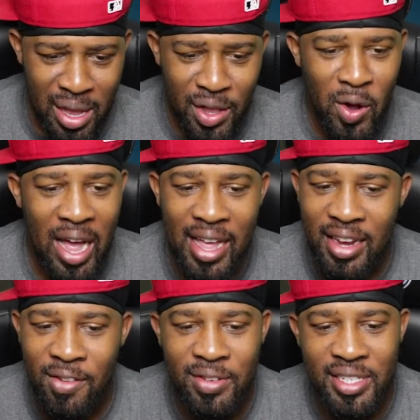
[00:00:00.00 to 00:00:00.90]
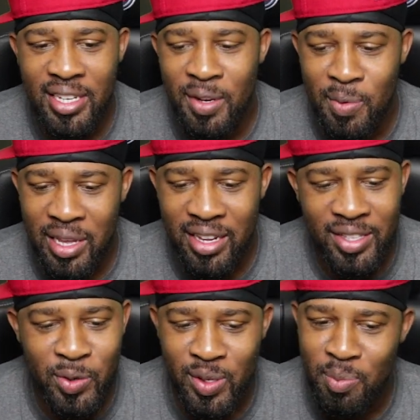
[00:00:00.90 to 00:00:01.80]
Yo, I ain't never seen him get
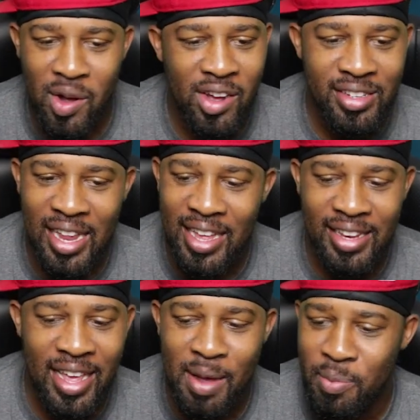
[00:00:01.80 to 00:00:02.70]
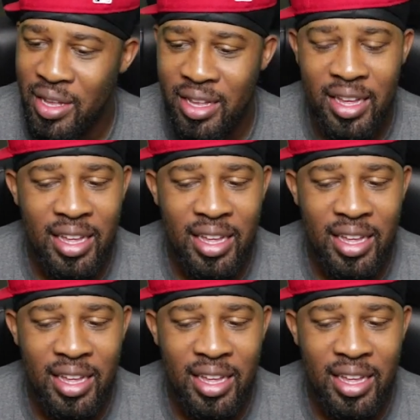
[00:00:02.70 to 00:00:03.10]
into his bars like that, but